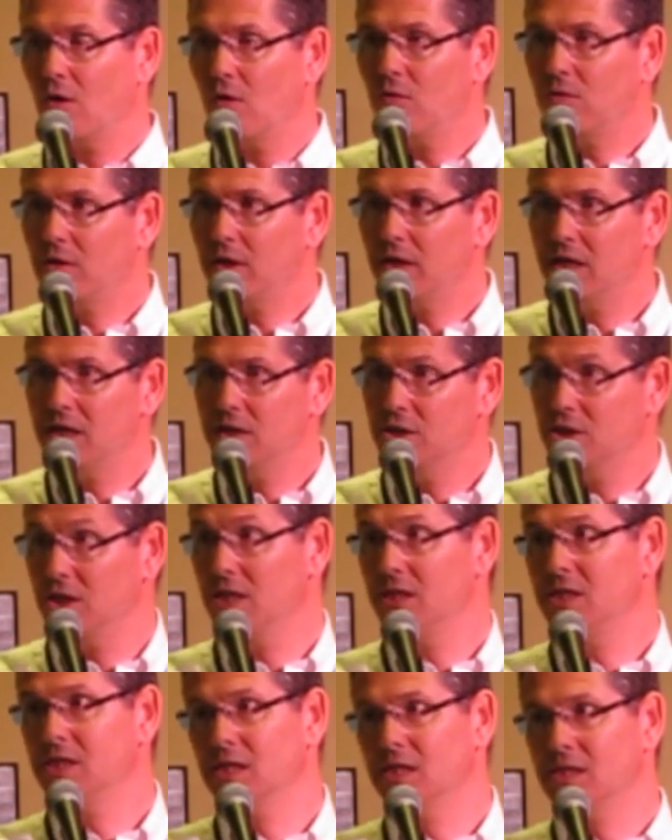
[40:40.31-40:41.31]
Only
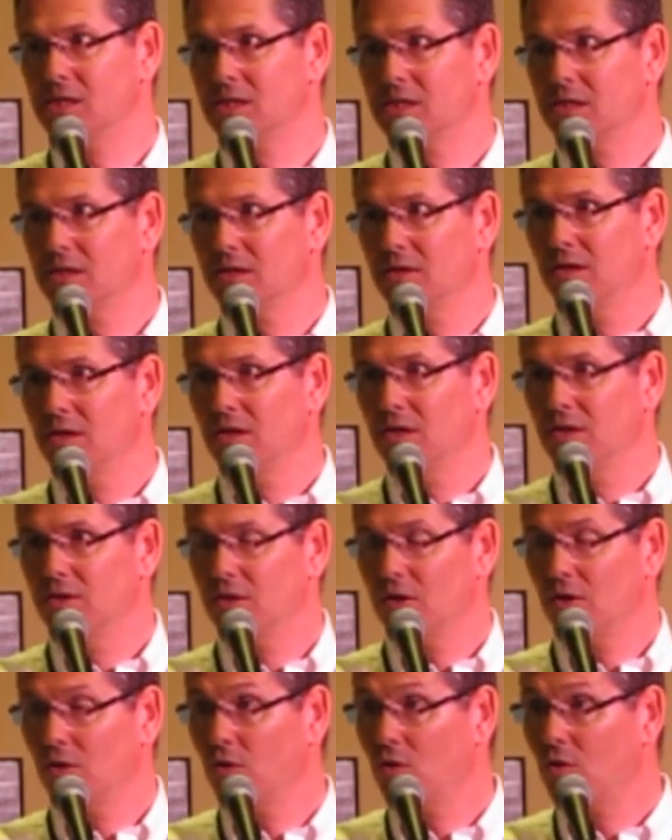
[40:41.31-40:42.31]
Jesus,
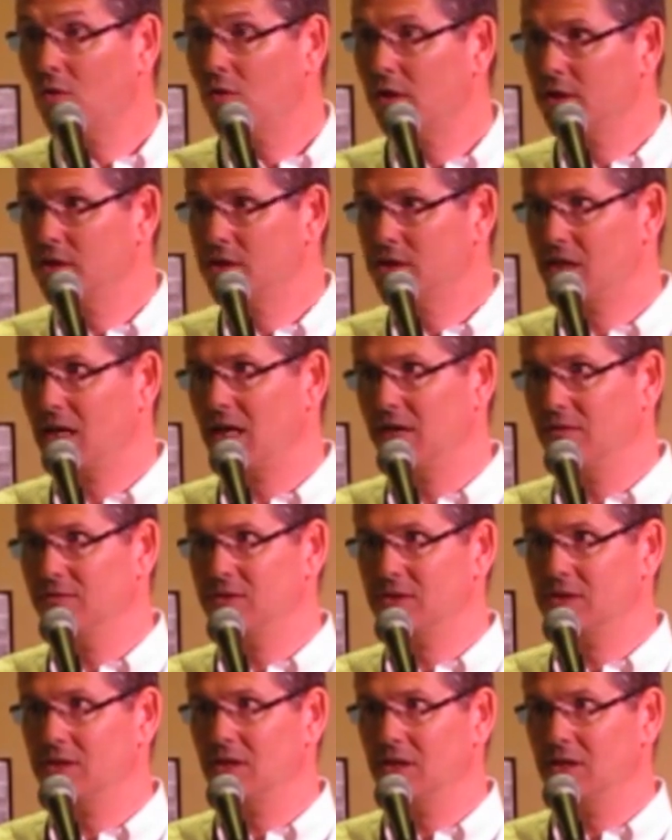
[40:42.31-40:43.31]
the Lord
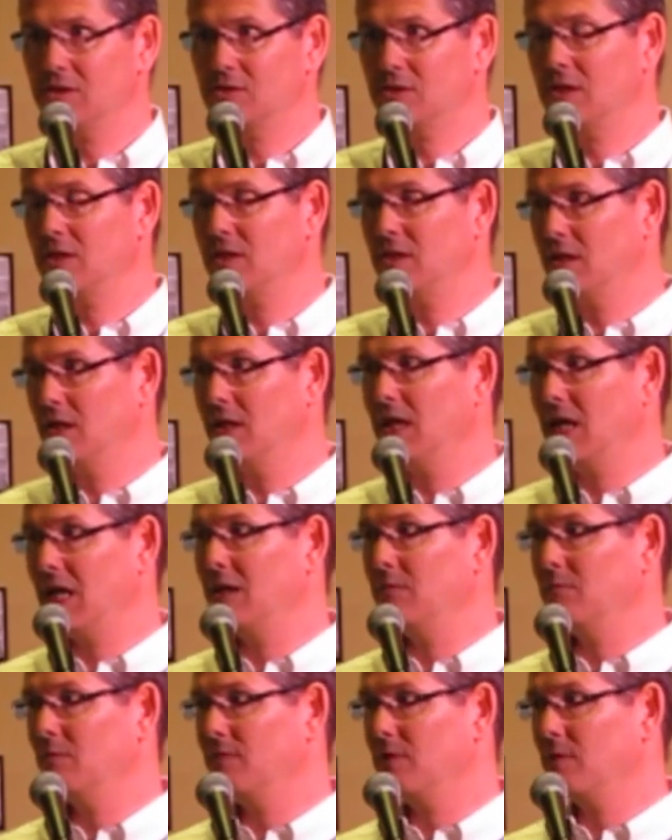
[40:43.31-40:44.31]
saves, is the
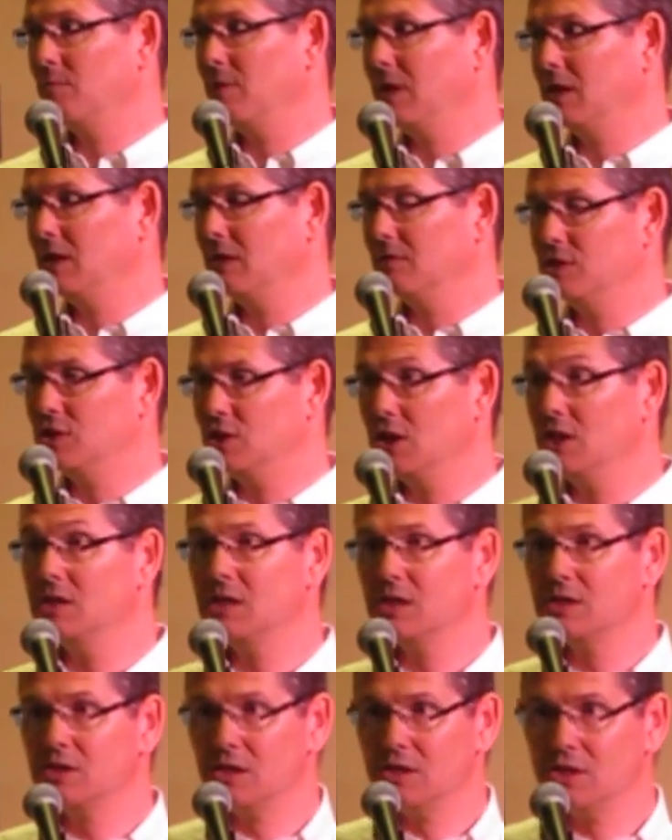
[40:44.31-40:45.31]
name of the meaning of
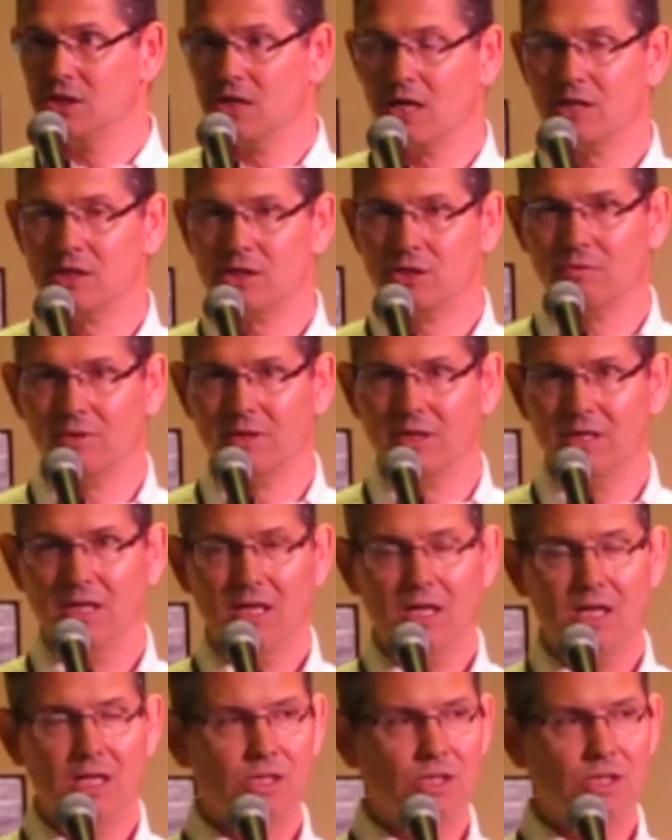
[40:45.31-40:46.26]
Jesus and Joshua.